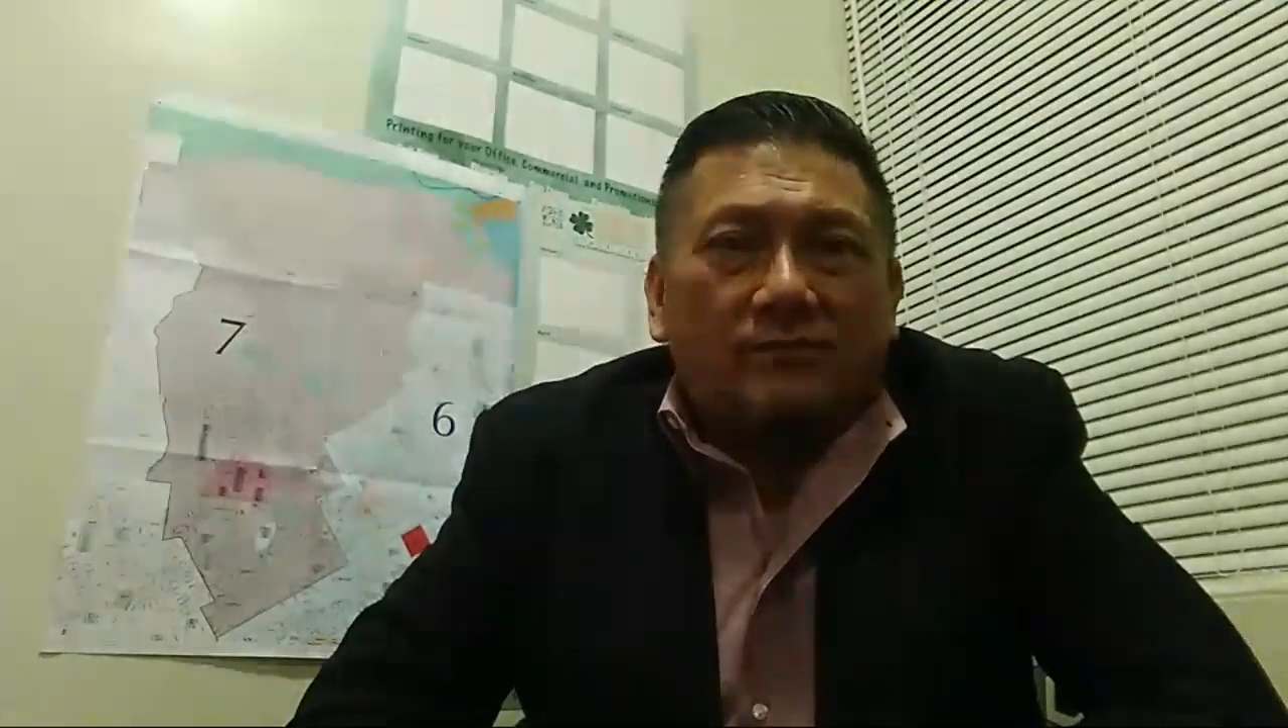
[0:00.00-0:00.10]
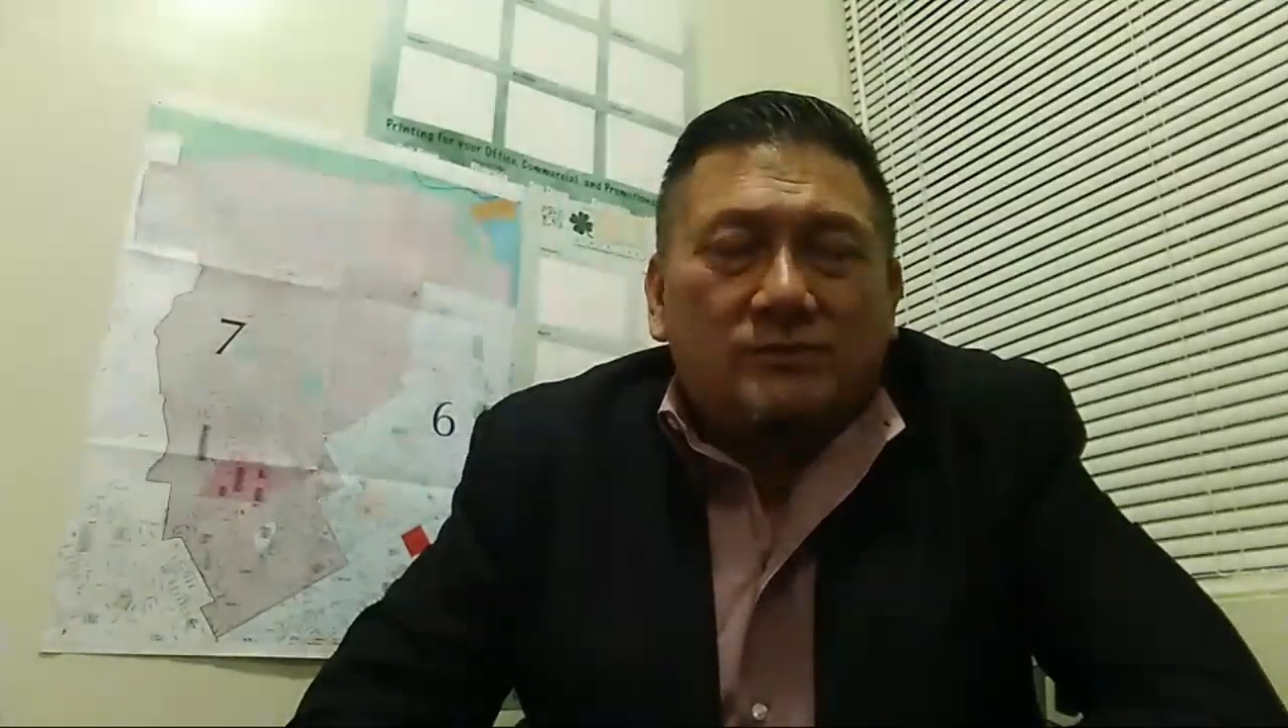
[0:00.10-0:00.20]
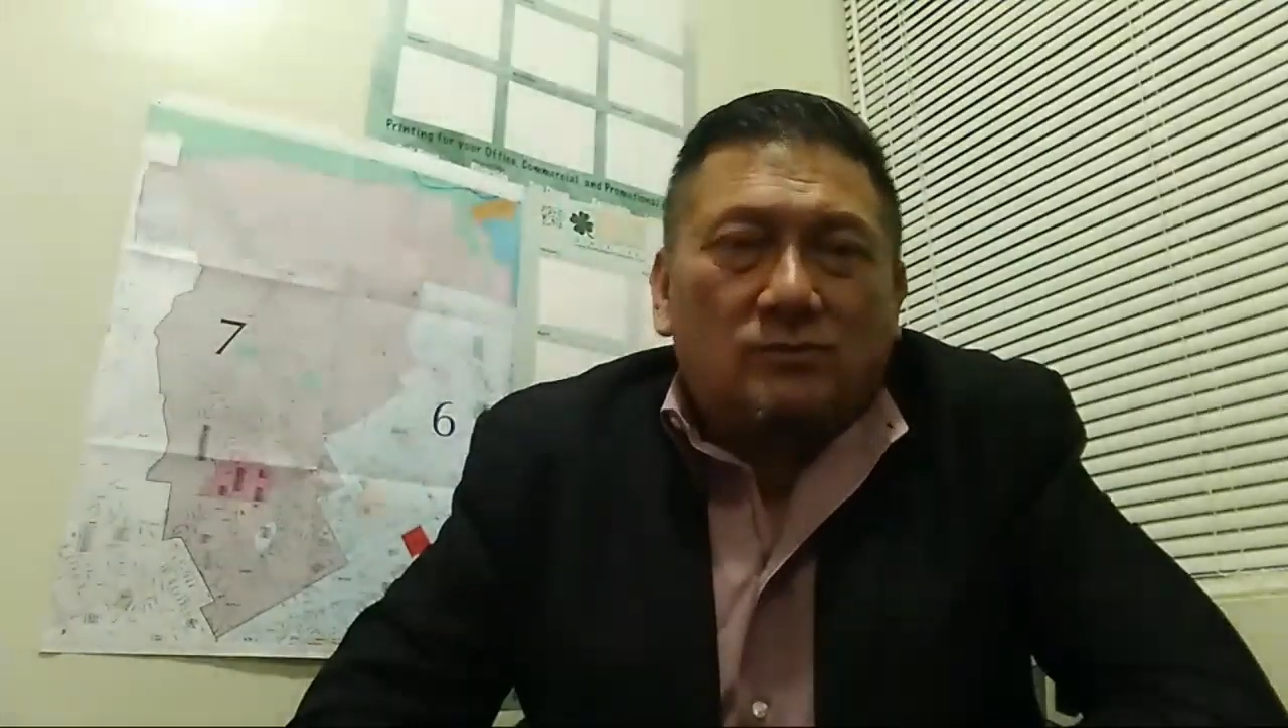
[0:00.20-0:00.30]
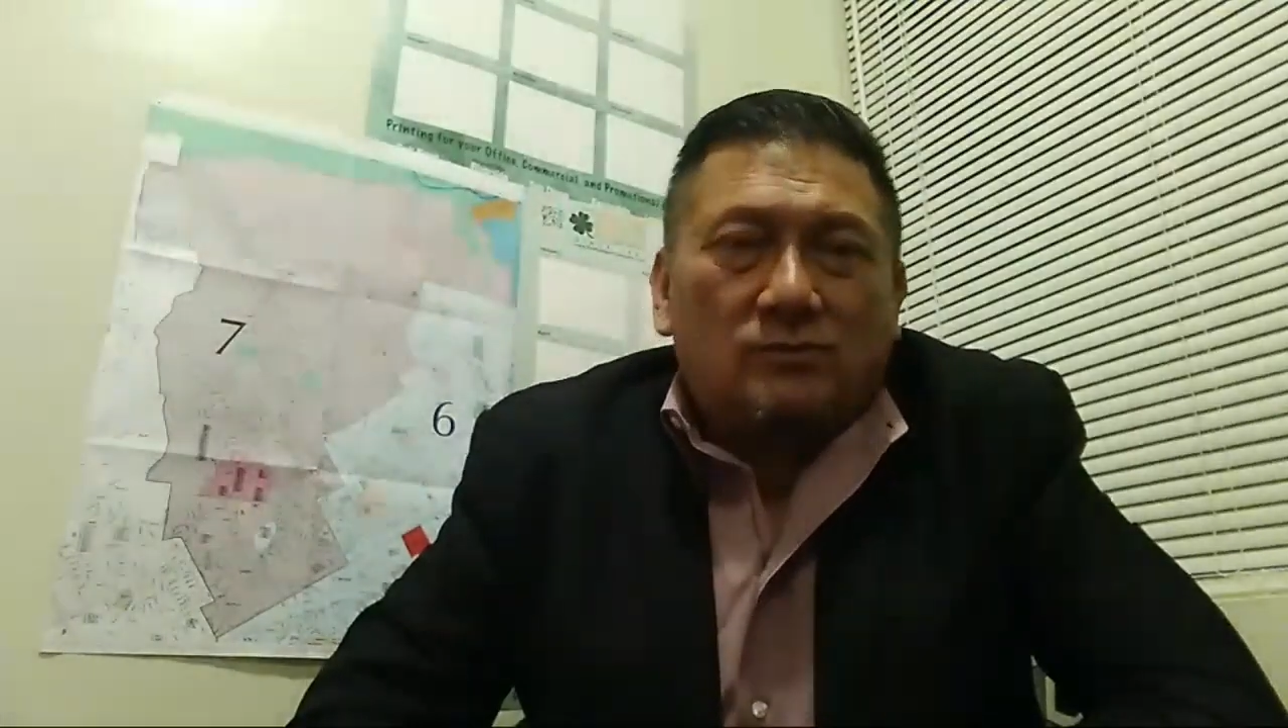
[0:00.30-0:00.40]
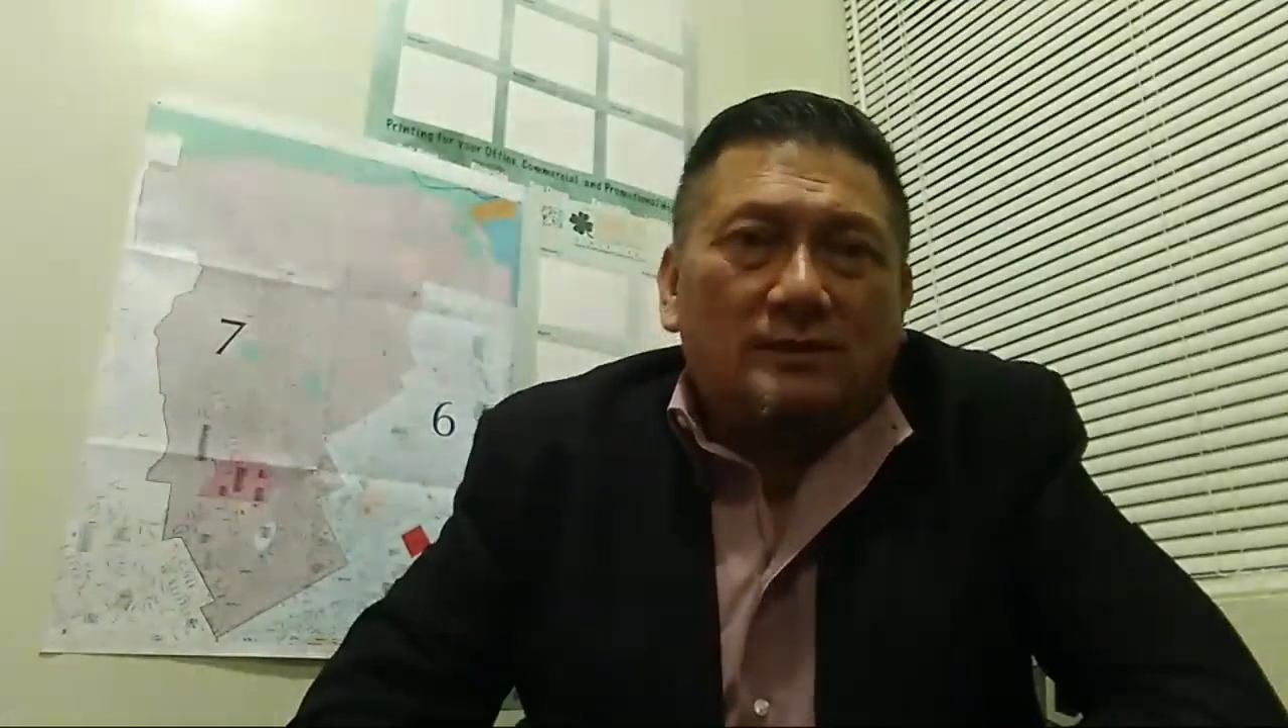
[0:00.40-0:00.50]

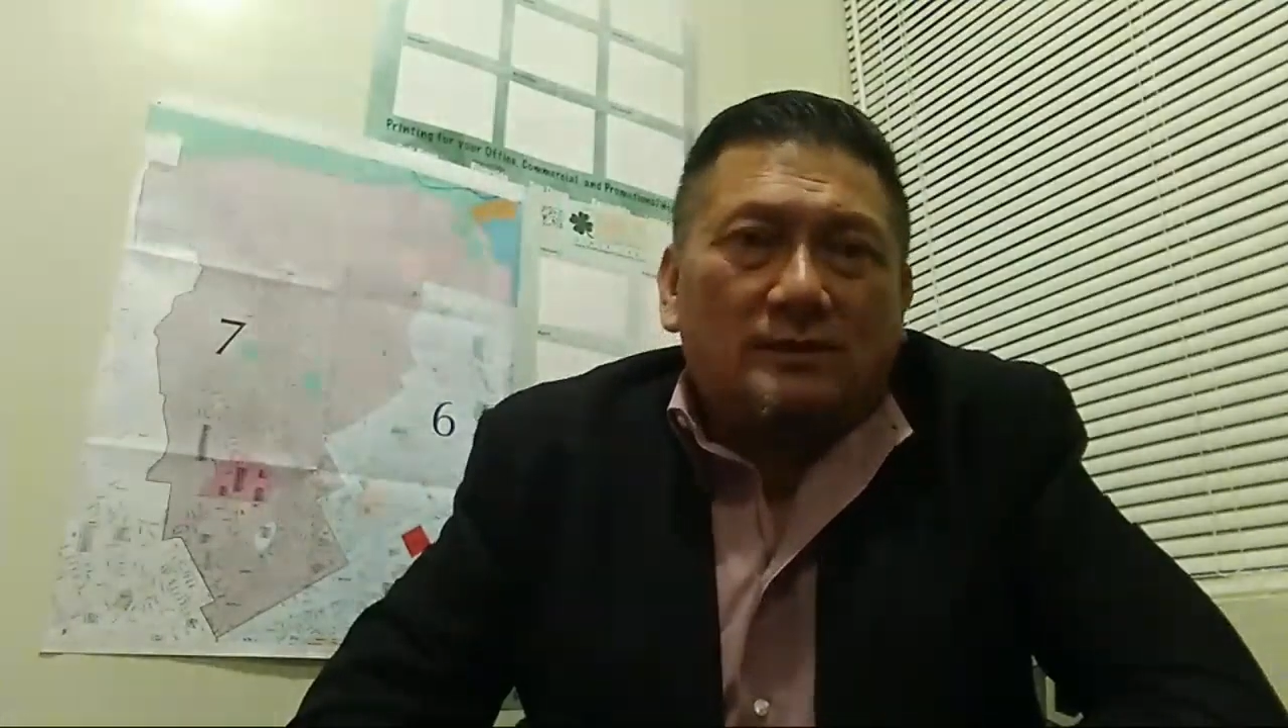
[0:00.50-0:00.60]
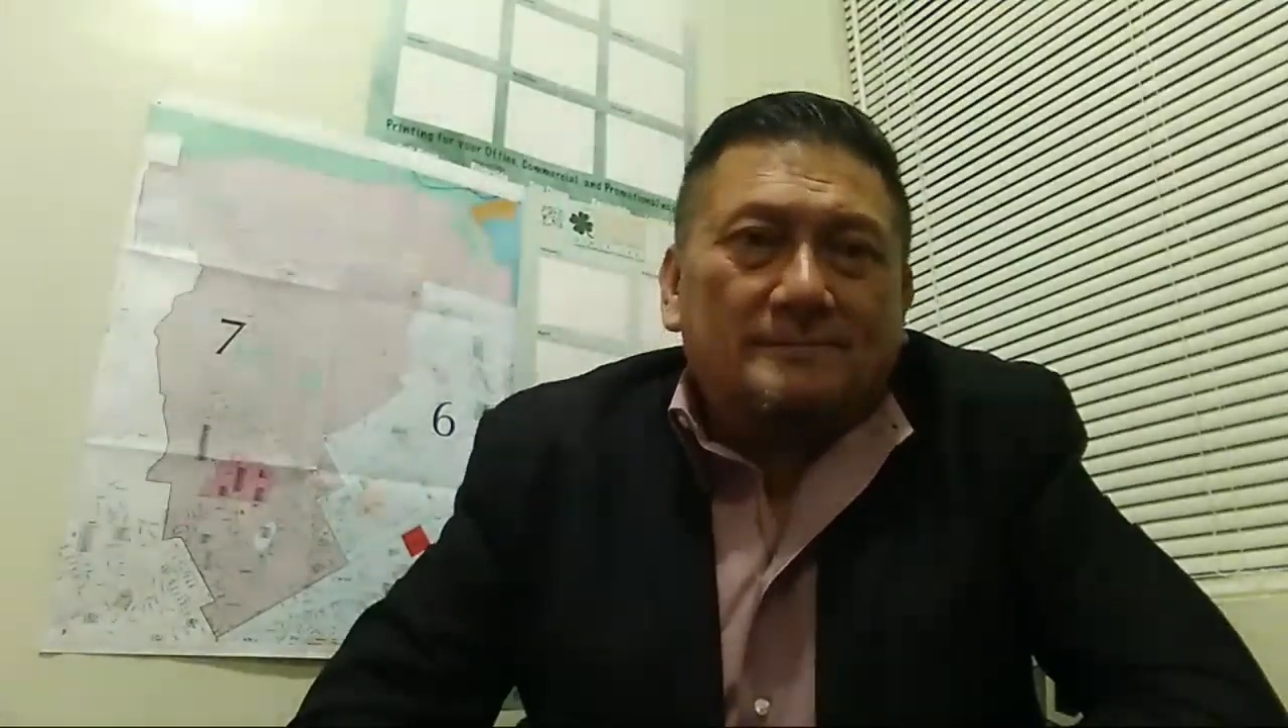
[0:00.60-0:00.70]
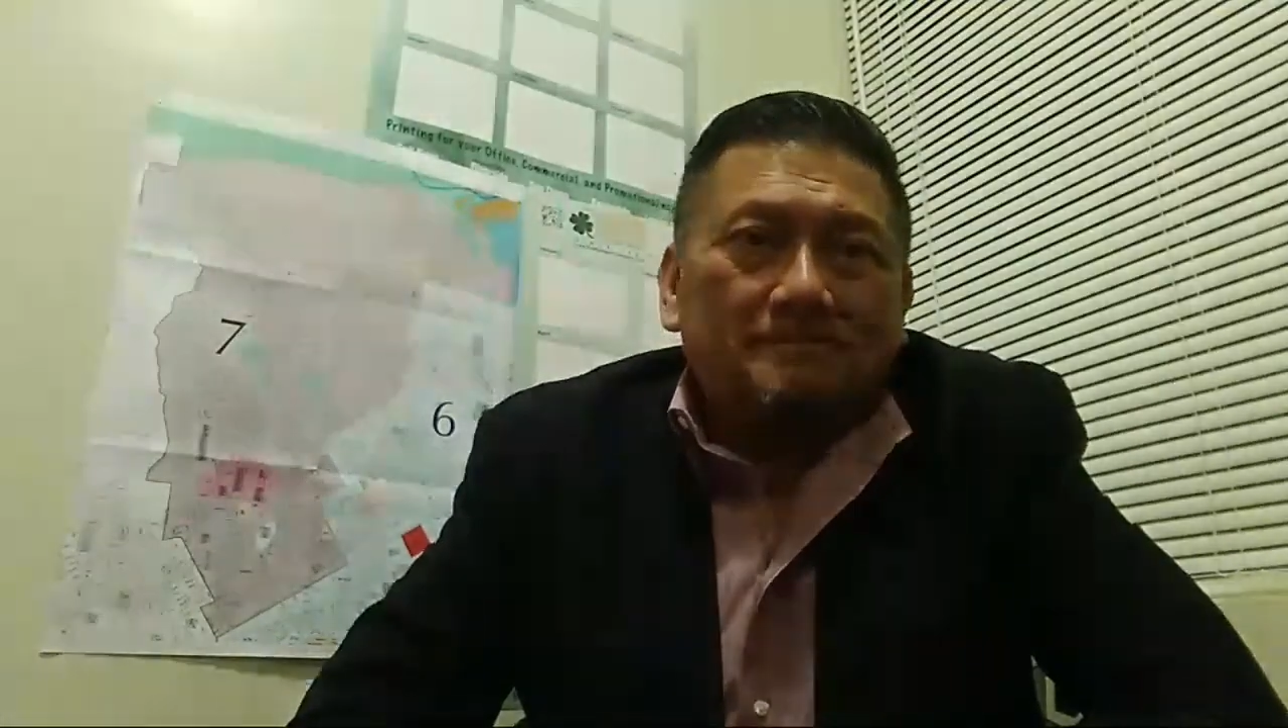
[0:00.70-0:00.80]
so long.